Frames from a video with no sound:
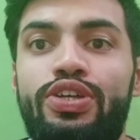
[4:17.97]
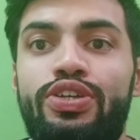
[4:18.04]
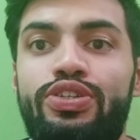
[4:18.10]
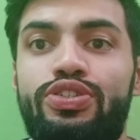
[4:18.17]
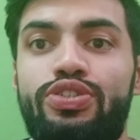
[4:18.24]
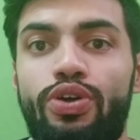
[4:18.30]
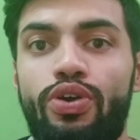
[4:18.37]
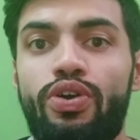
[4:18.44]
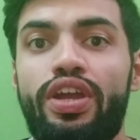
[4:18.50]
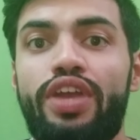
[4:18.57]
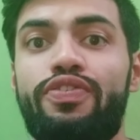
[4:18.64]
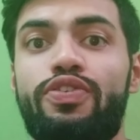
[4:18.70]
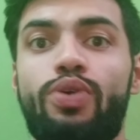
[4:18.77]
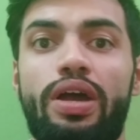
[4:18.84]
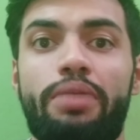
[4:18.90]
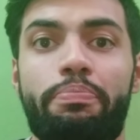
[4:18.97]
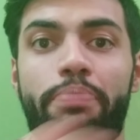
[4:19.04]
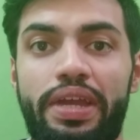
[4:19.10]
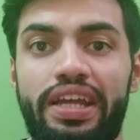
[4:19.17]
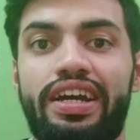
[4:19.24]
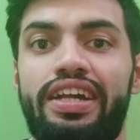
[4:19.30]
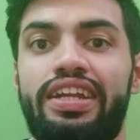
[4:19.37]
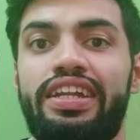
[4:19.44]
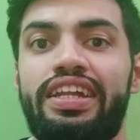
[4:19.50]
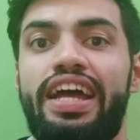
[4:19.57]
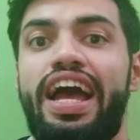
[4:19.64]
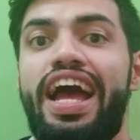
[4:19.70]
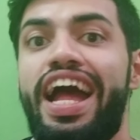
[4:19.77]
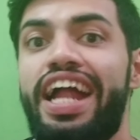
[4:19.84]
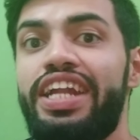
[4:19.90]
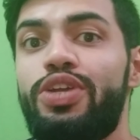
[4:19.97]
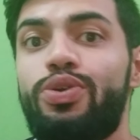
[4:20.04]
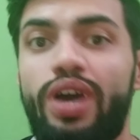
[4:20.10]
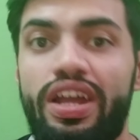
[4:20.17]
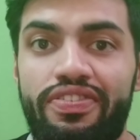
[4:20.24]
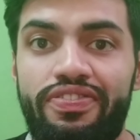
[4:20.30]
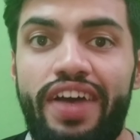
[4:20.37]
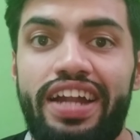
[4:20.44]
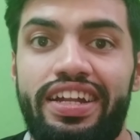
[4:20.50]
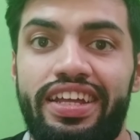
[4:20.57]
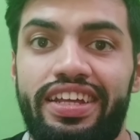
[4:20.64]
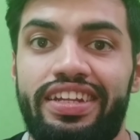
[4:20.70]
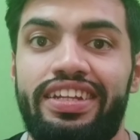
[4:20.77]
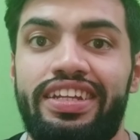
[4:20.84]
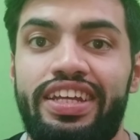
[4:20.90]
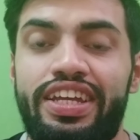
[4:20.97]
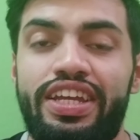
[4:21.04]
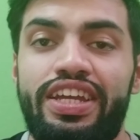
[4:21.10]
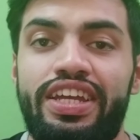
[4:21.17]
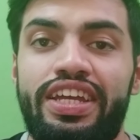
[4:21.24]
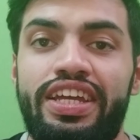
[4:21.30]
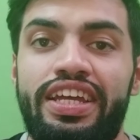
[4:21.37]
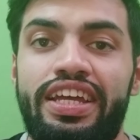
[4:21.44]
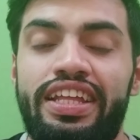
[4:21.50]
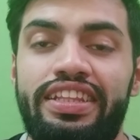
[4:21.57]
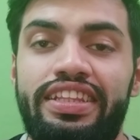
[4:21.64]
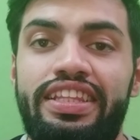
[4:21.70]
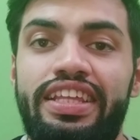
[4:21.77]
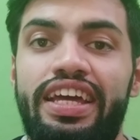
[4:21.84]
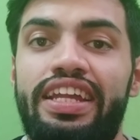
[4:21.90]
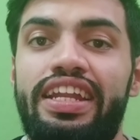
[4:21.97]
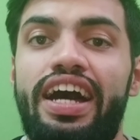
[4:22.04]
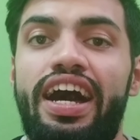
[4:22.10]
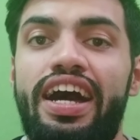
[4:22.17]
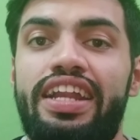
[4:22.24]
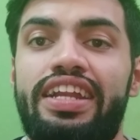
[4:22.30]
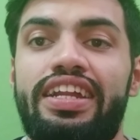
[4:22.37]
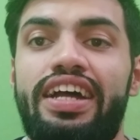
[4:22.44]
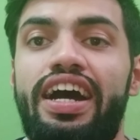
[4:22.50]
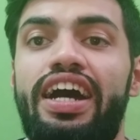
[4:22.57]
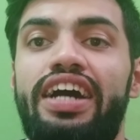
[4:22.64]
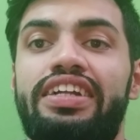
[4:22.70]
So if you are bigger and you are fatter, there are